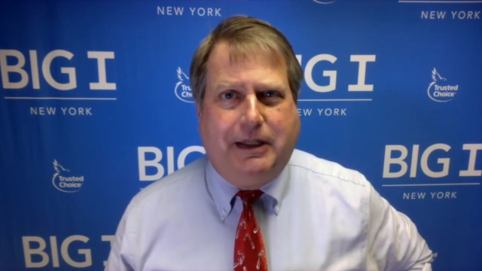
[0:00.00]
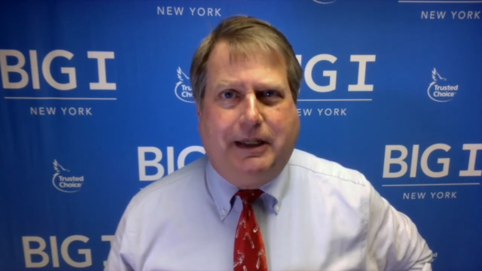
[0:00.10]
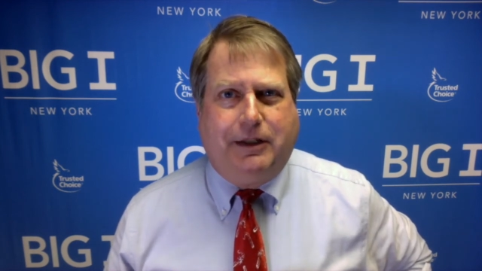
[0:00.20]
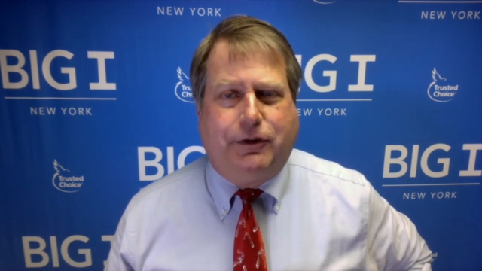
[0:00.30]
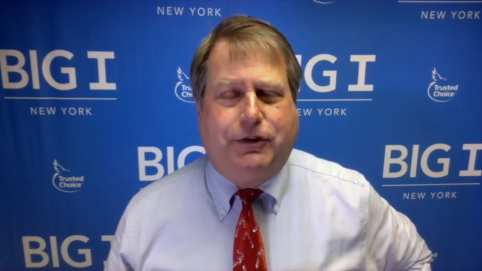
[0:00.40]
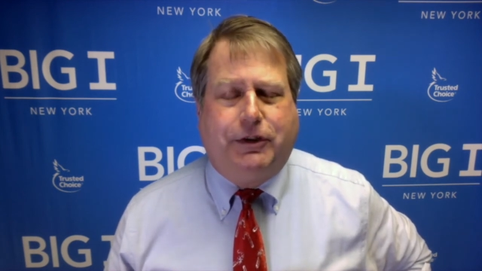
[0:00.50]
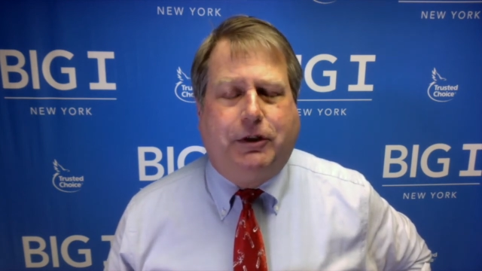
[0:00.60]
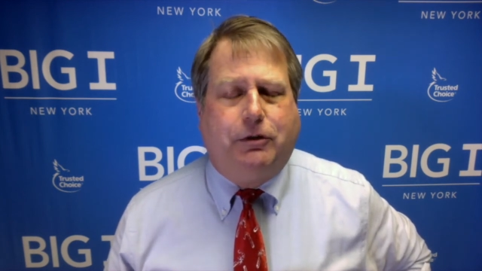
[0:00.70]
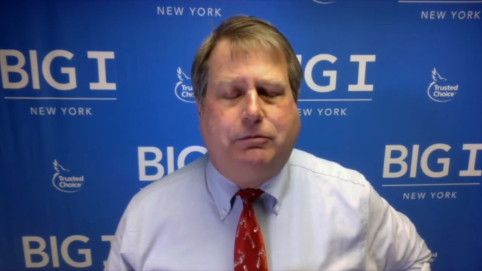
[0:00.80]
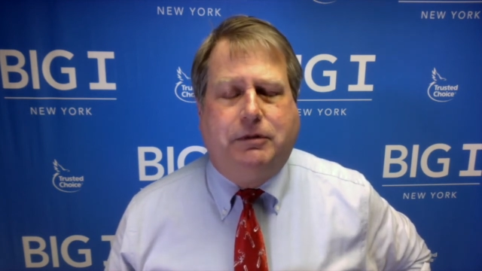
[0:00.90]
and
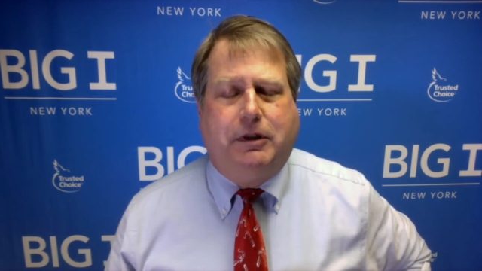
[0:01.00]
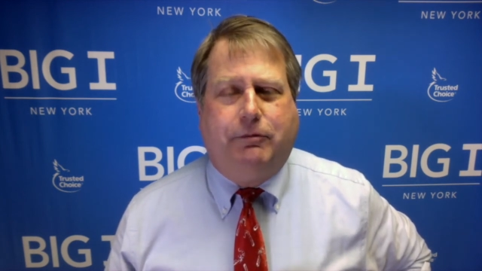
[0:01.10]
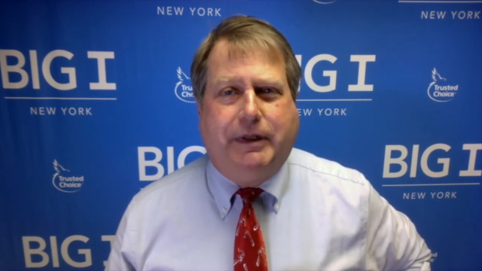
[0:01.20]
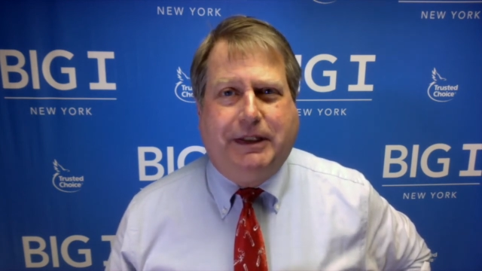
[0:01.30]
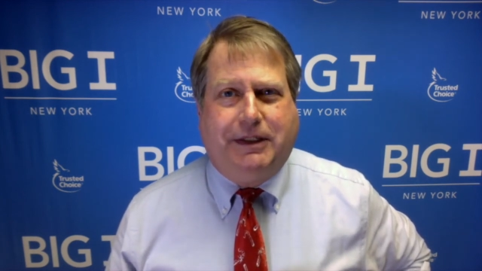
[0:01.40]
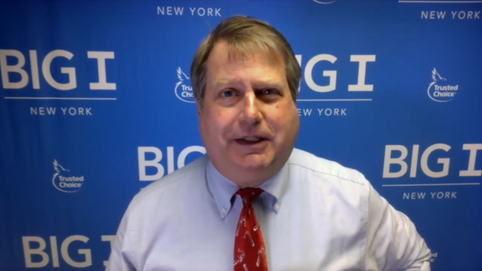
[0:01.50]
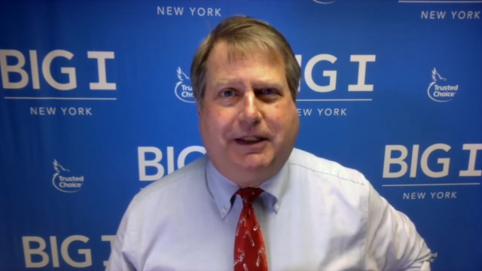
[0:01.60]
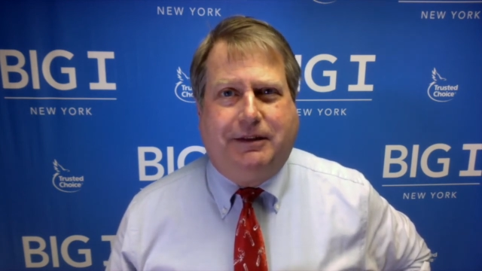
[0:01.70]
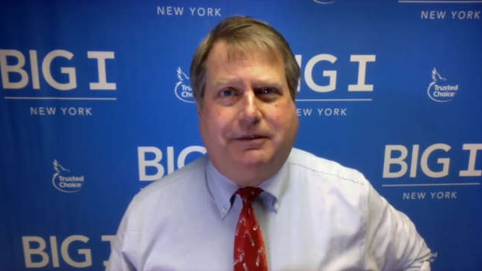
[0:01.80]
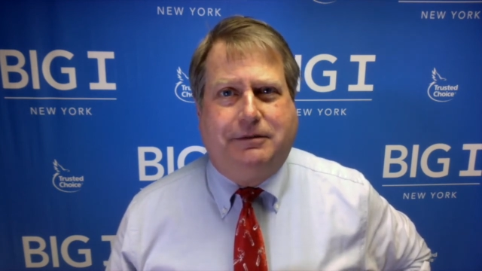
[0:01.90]
so we need to
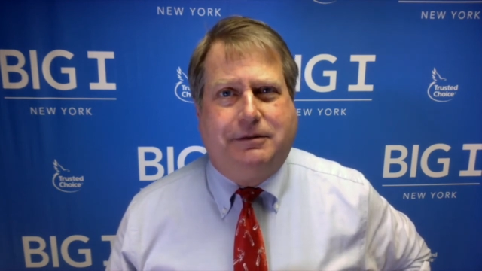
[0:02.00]
get,